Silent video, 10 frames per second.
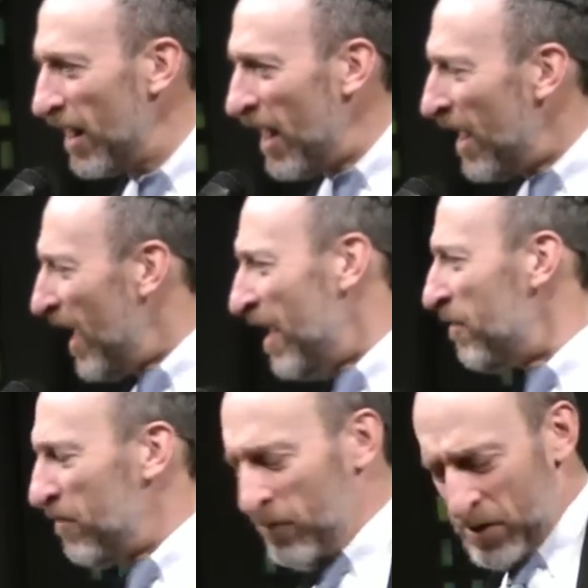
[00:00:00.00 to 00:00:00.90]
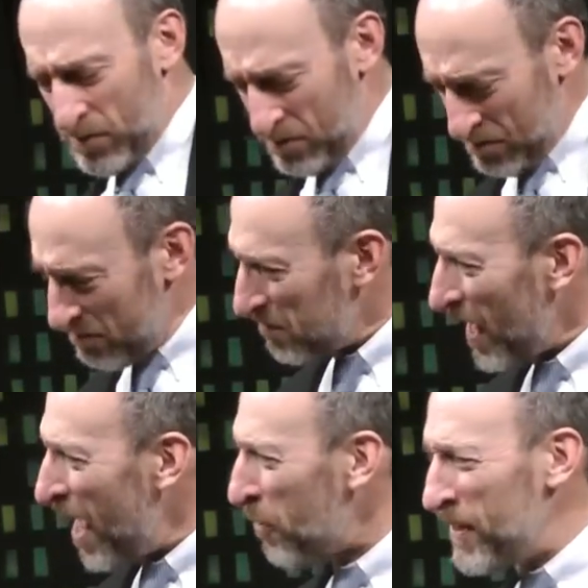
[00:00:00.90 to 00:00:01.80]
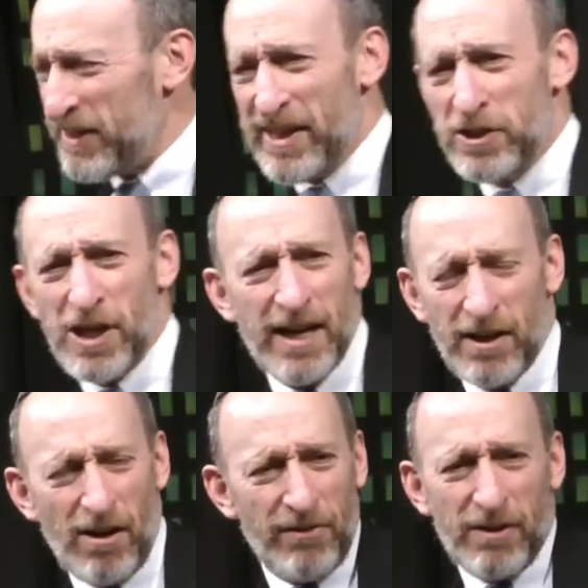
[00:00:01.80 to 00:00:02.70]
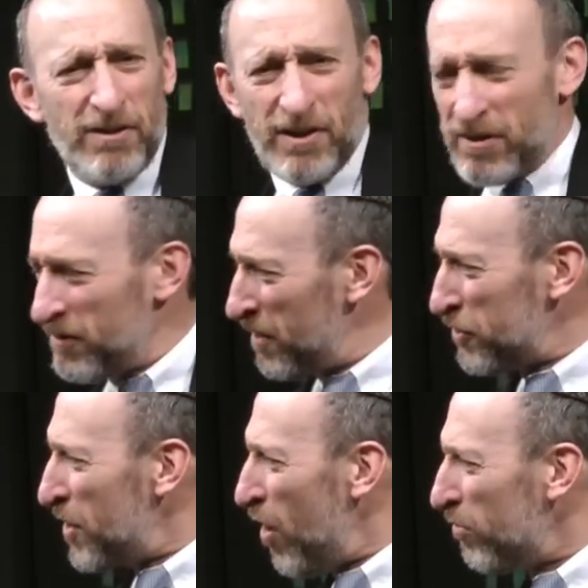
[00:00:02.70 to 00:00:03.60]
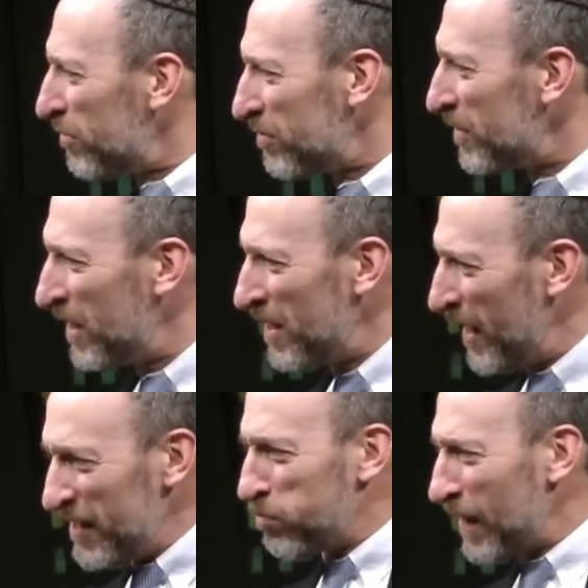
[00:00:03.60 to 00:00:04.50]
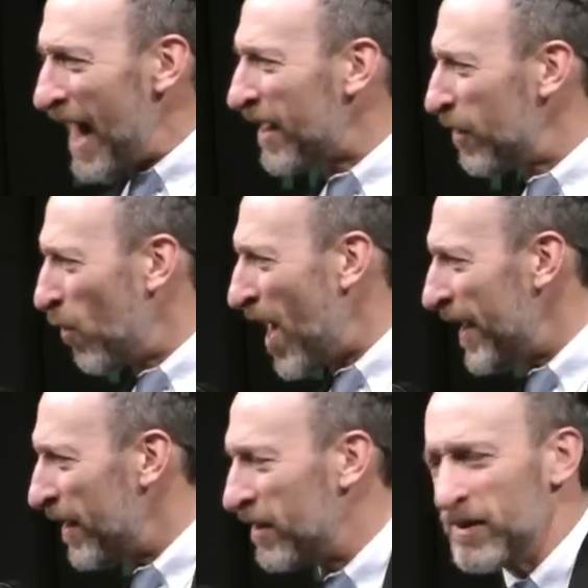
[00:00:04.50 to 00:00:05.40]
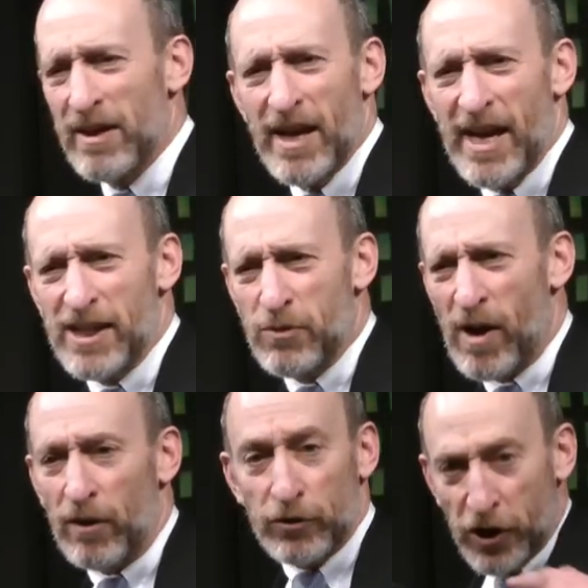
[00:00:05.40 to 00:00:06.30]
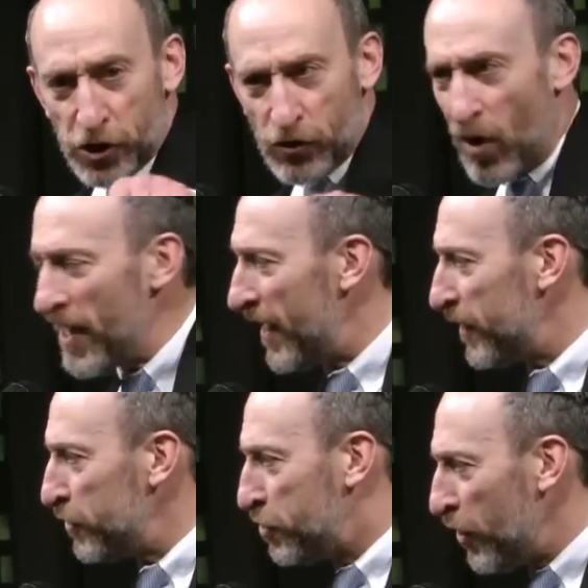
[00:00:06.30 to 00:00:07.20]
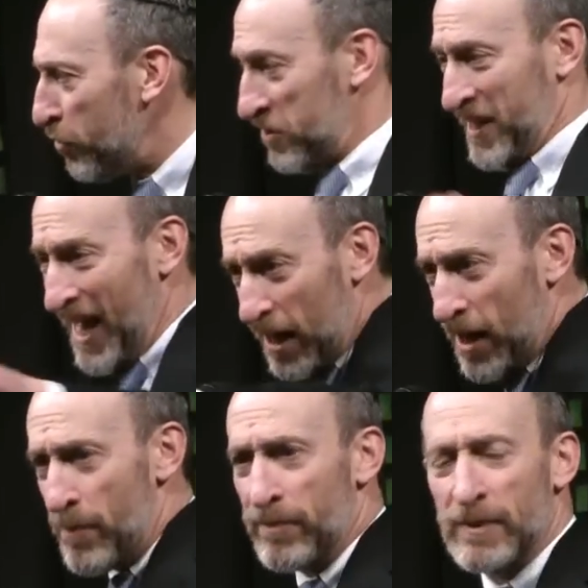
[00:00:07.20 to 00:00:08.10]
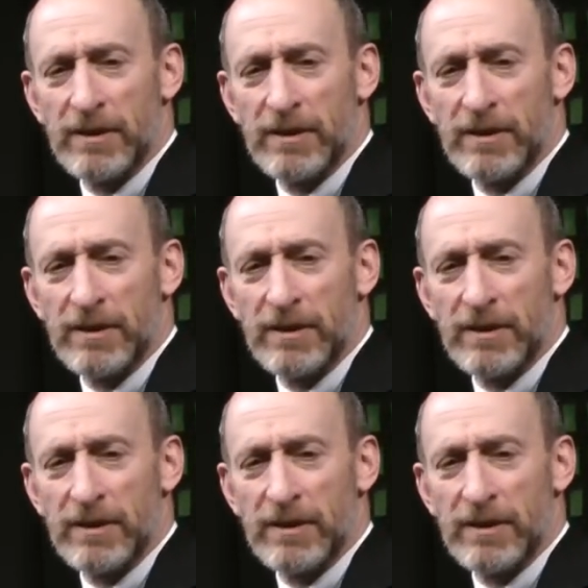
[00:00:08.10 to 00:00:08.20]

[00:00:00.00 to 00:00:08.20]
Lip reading: And with Ahmadinejad, you know, there's no, it's black and white. Israel, destroy it. Jews, kill them.